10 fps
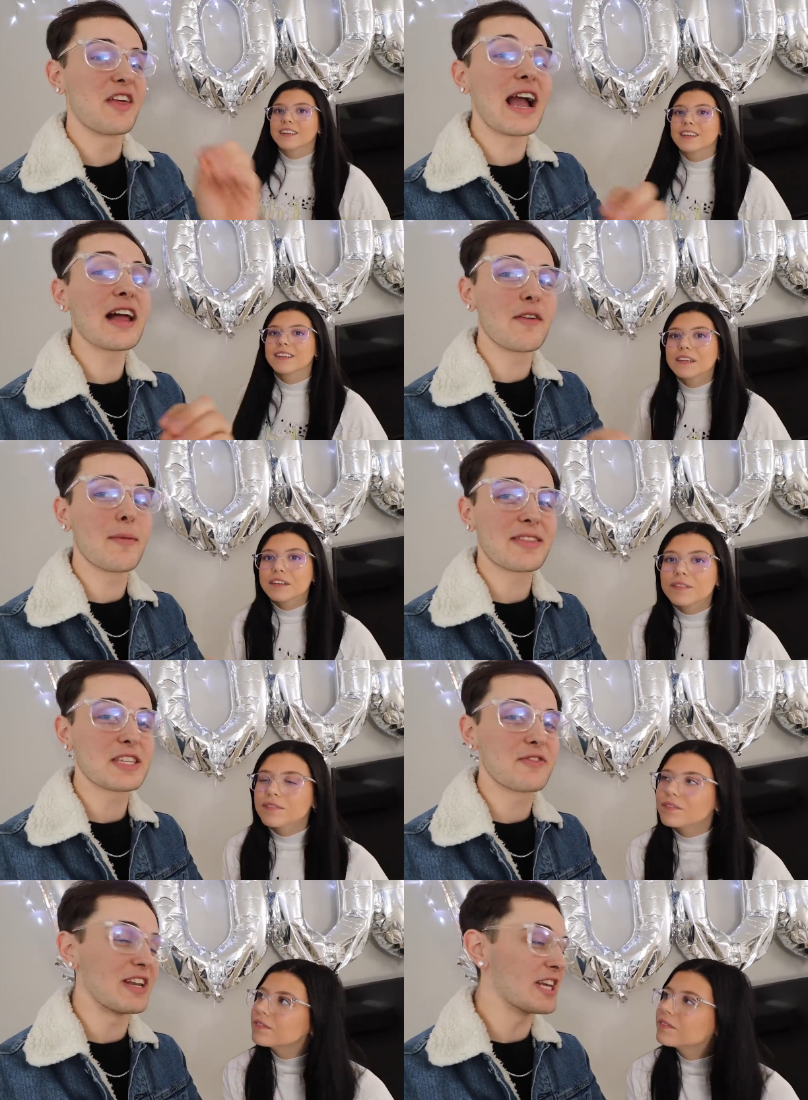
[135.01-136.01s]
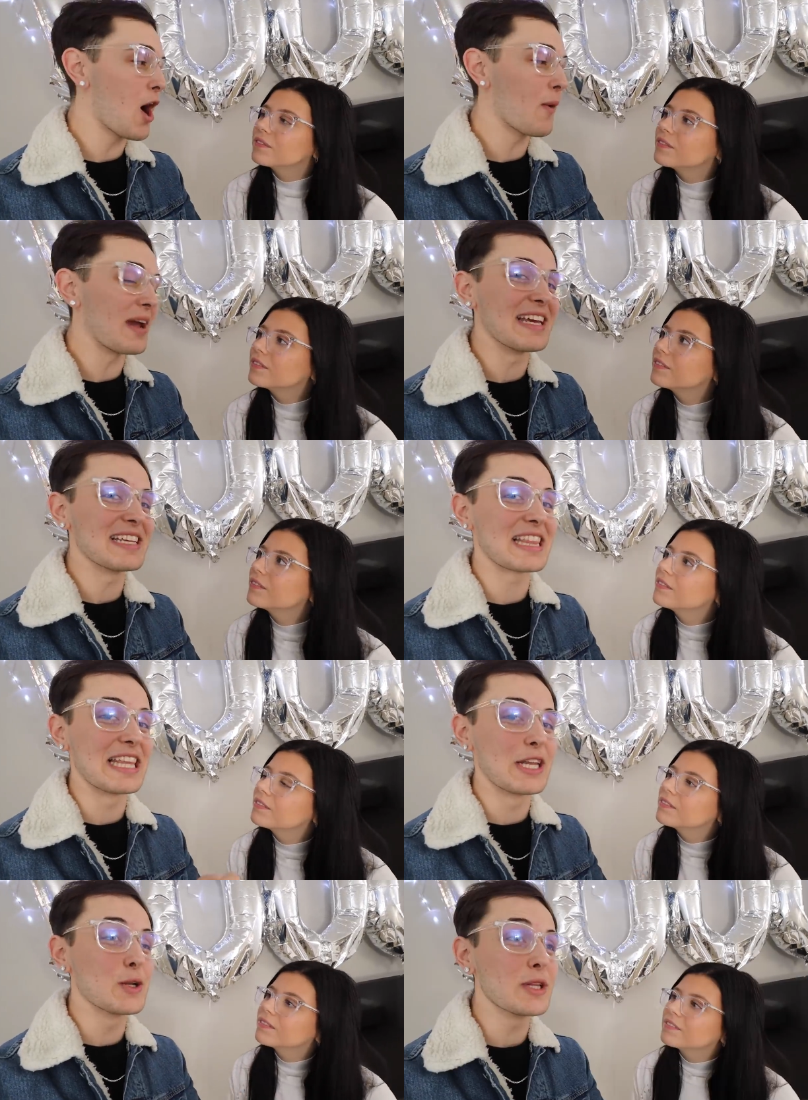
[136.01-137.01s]
Speaker 1: The thing I love about this video is
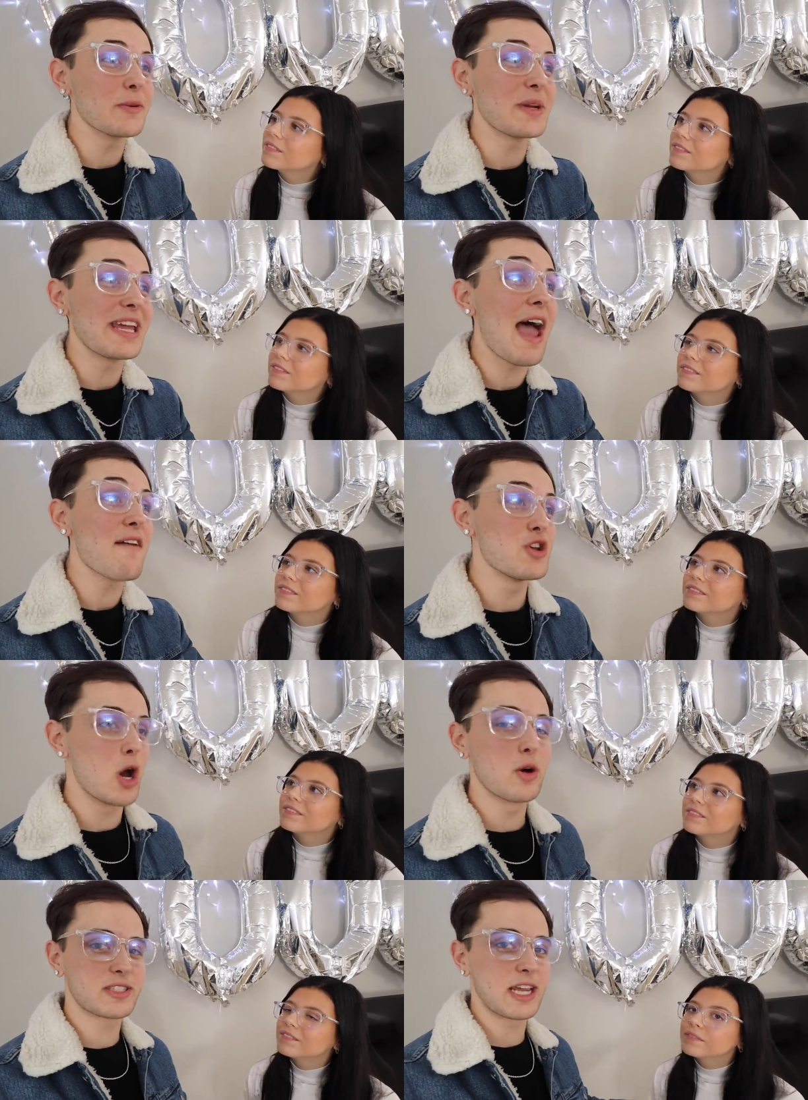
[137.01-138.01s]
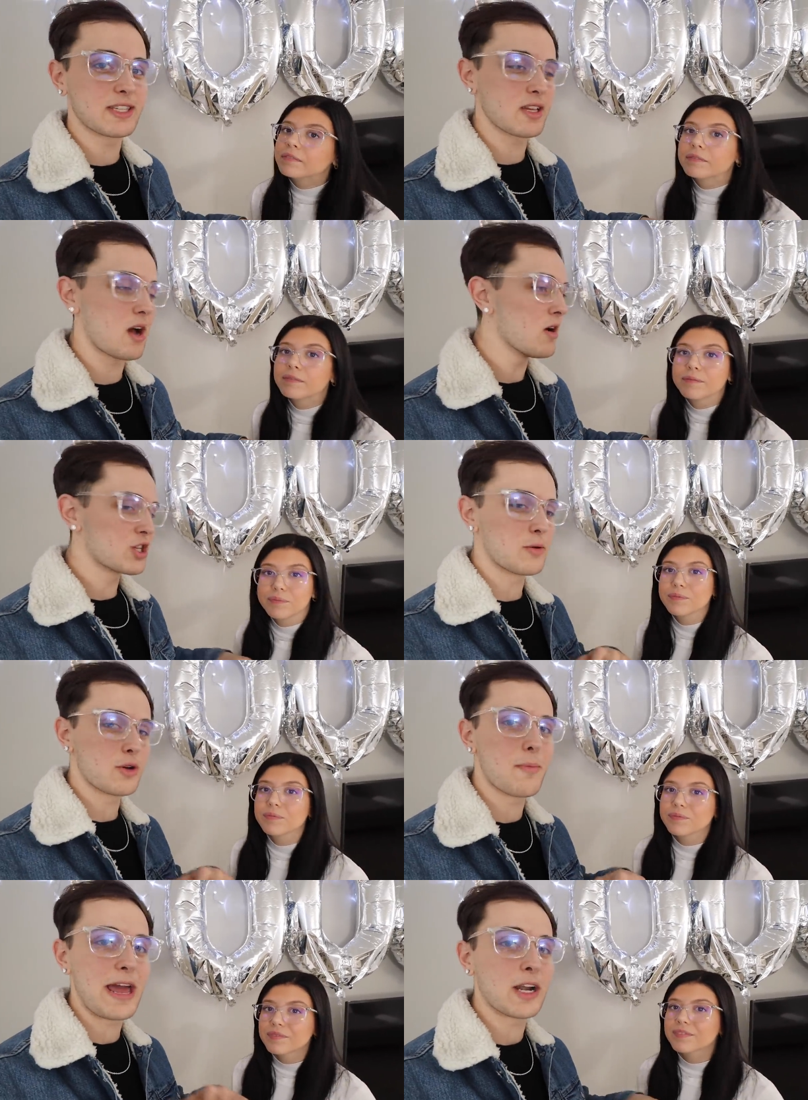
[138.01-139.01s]
literally we had no say so.
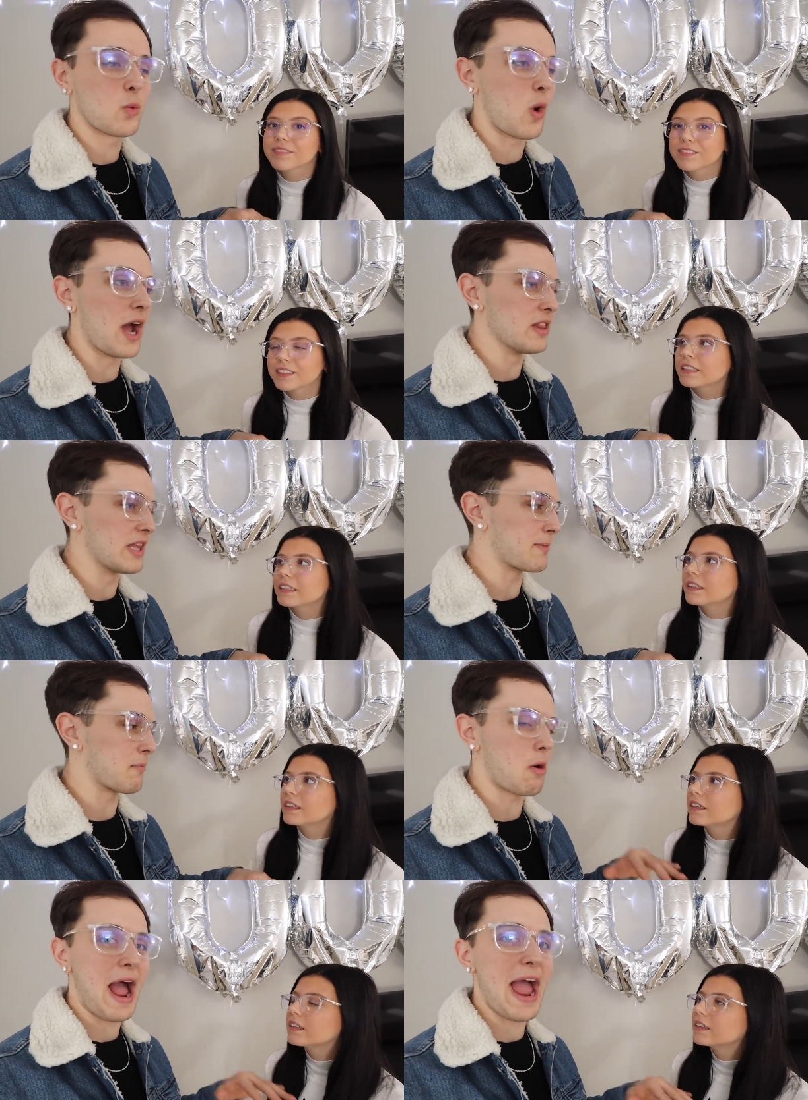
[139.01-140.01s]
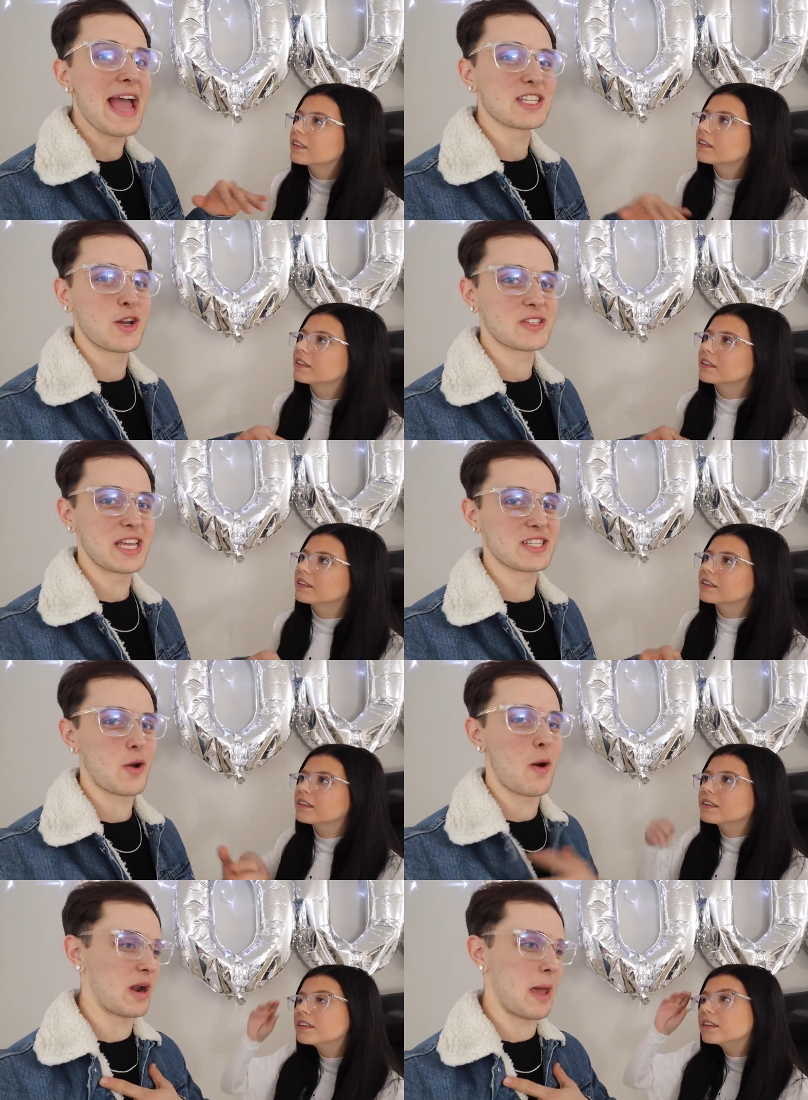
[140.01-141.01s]
So no matter what, like Mariah has no say
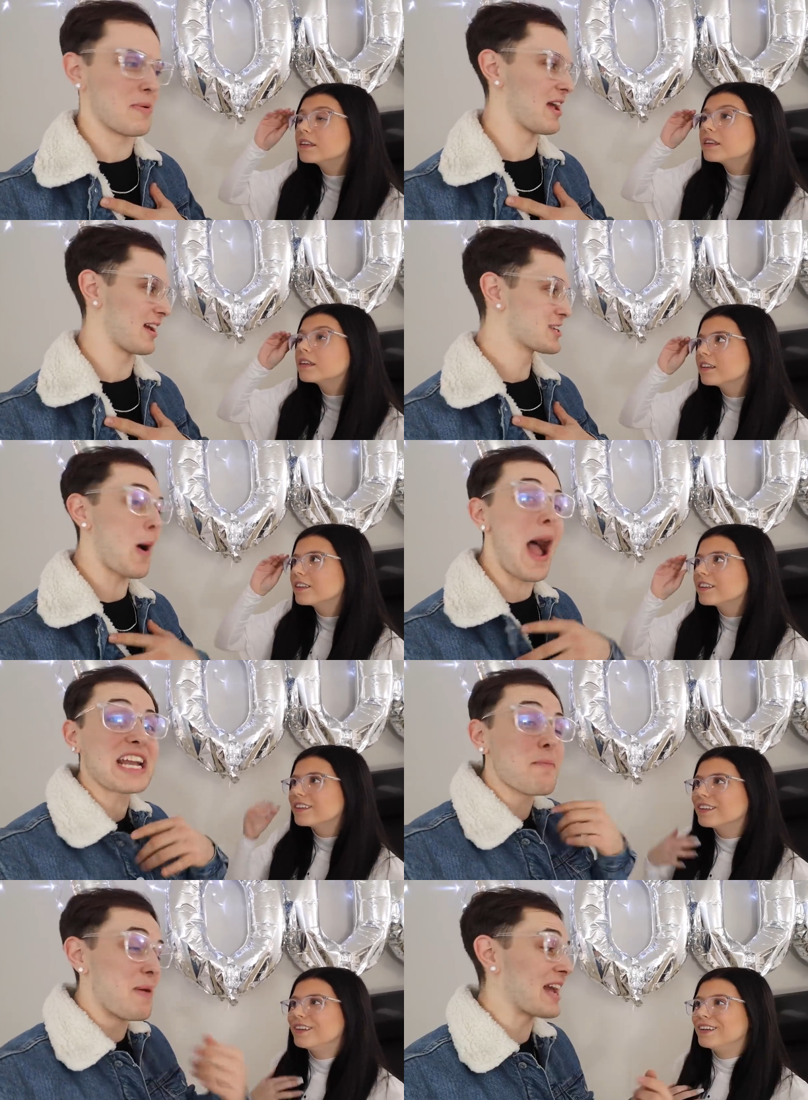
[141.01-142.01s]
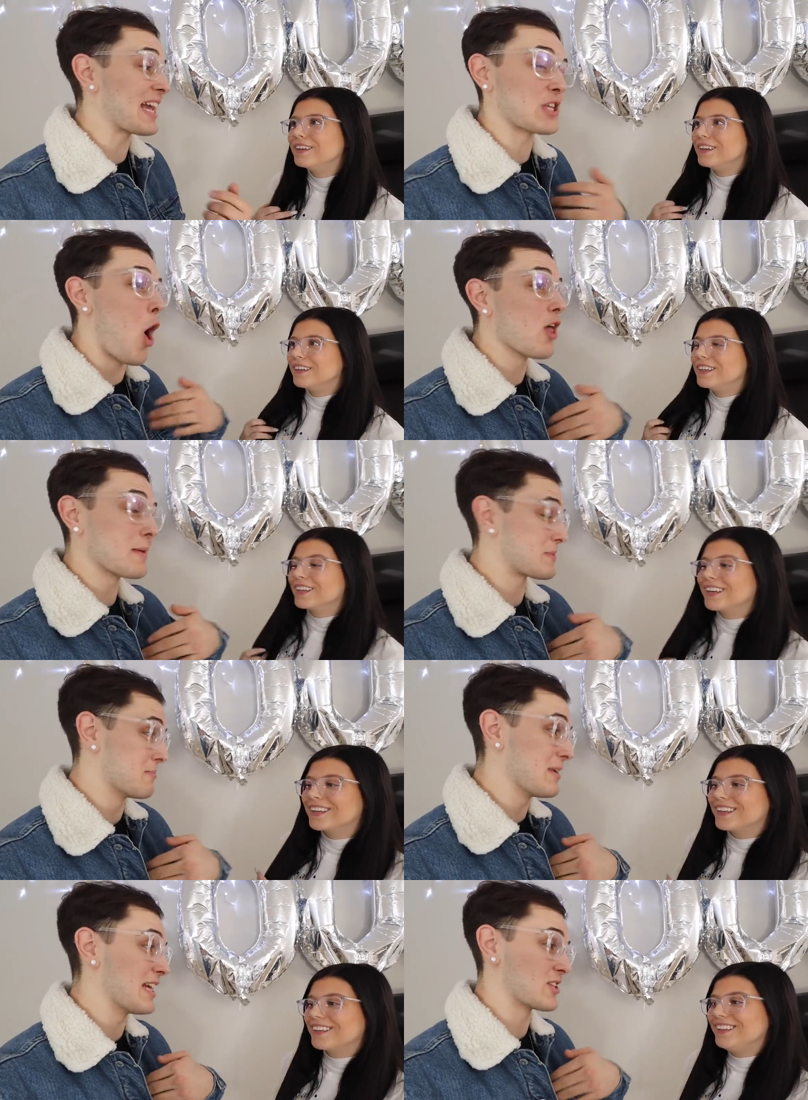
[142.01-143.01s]
so on what I pick. So I can pick. It's all up
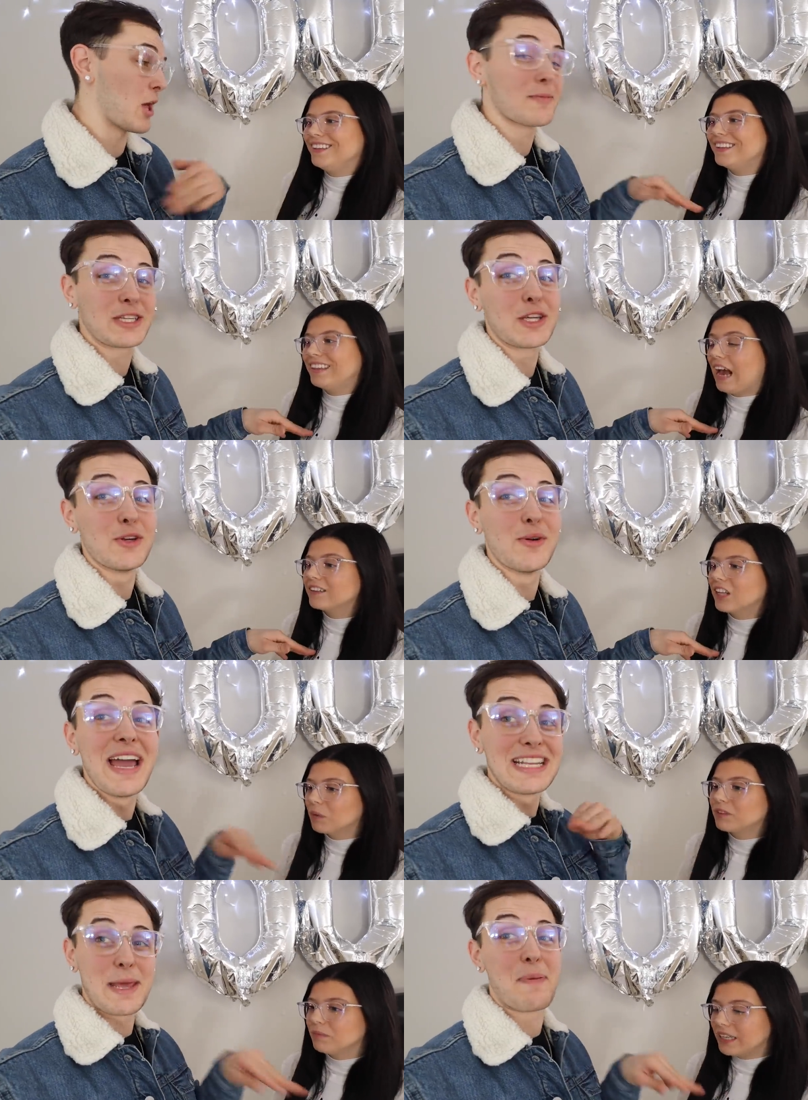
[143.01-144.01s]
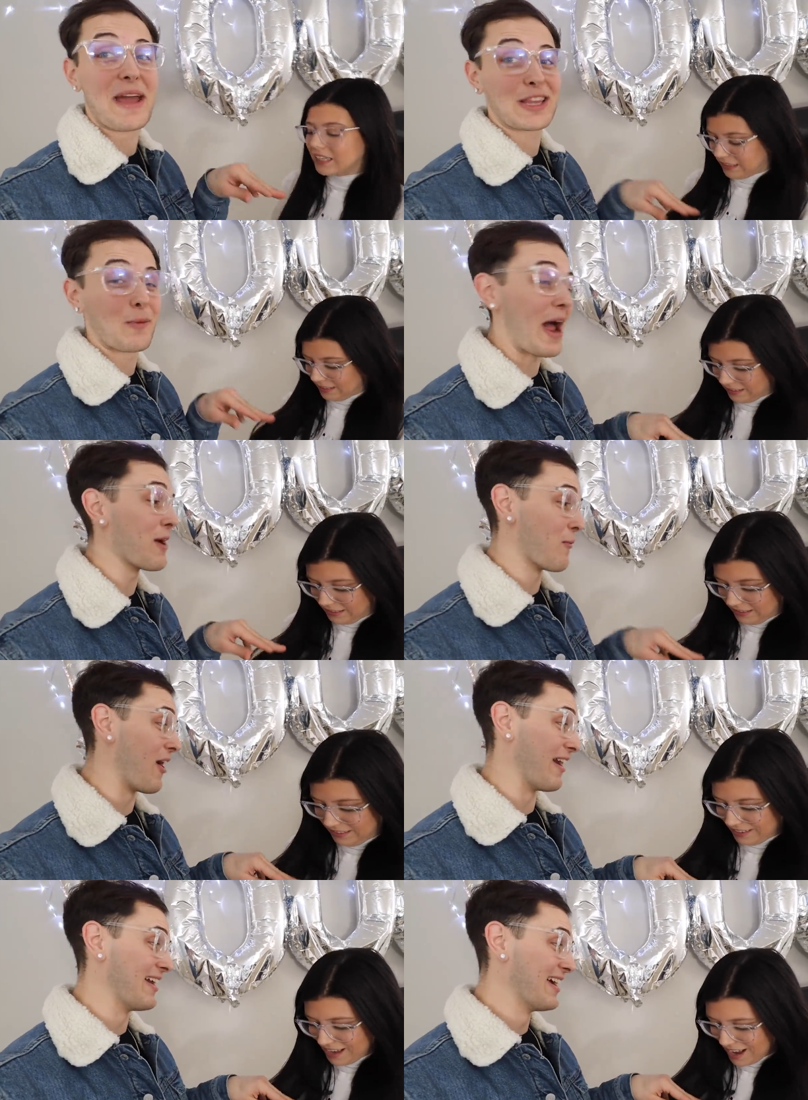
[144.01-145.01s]
to me. It's all up to you to pick the right
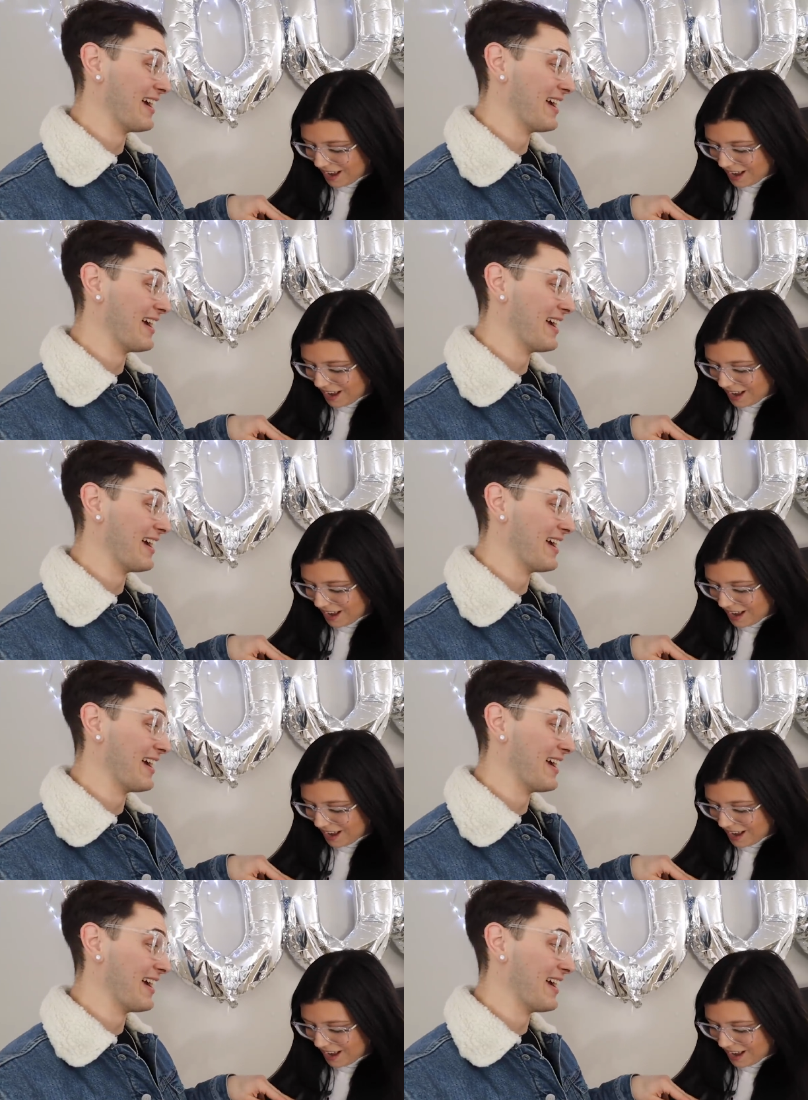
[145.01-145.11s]
one.